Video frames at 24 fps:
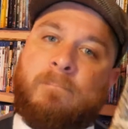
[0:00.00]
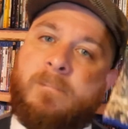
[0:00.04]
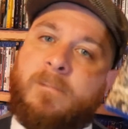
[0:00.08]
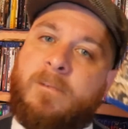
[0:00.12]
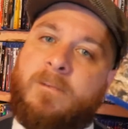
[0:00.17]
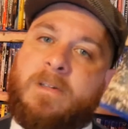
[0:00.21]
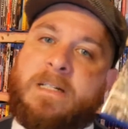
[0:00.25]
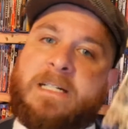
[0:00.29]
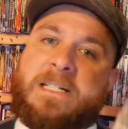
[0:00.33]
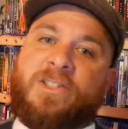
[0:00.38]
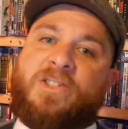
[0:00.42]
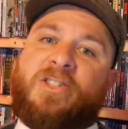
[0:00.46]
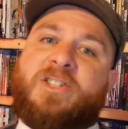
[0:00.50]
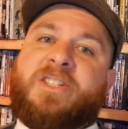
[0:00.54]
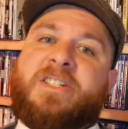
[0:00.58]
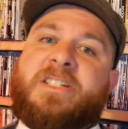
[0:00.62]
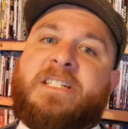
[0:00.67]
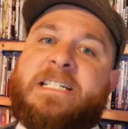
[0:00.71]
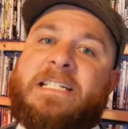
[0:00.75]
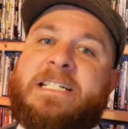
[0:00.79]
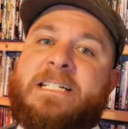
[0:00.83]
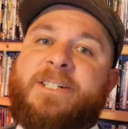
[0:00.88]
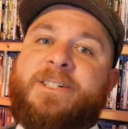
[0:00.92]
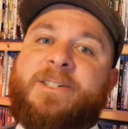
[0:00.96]
If I could just
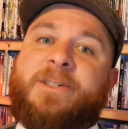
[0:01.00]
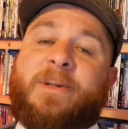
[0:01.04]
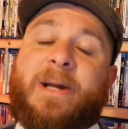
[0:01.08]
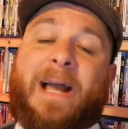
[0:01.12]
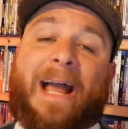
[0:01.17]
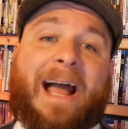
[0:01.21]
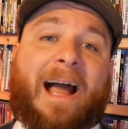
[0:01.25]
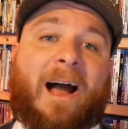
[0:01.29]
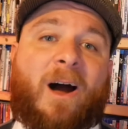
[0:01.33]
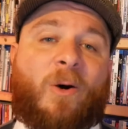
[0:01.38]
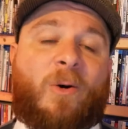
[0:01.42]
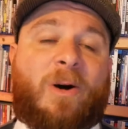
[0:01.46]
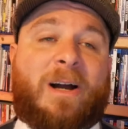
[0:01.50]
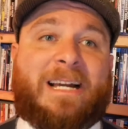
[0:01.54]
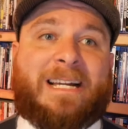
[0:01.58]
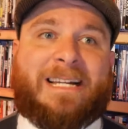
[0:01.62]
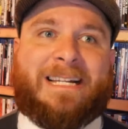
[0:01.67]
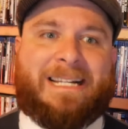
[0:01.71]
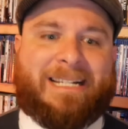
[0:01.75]
tell you how